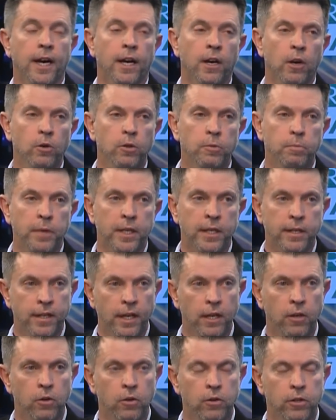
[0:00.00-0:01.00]
I know it's been
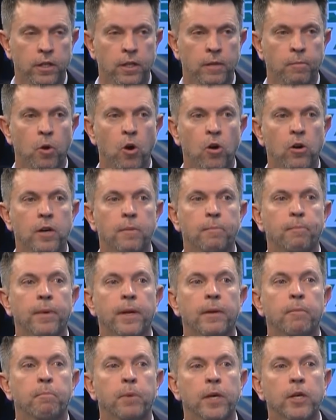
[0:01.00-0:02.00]
10 years in the market,
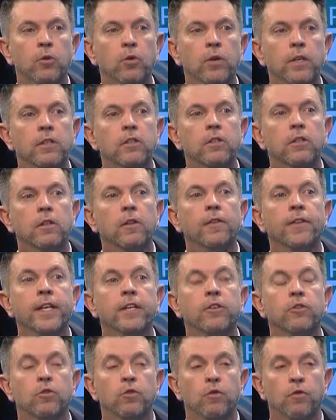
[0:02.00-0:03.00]
but Bitcoin still
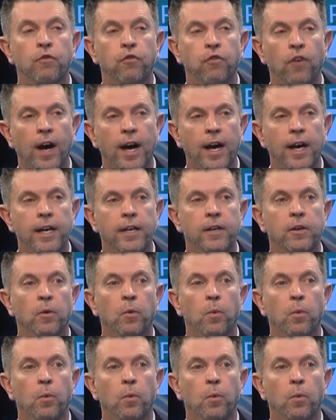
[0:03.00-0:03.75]
needs to find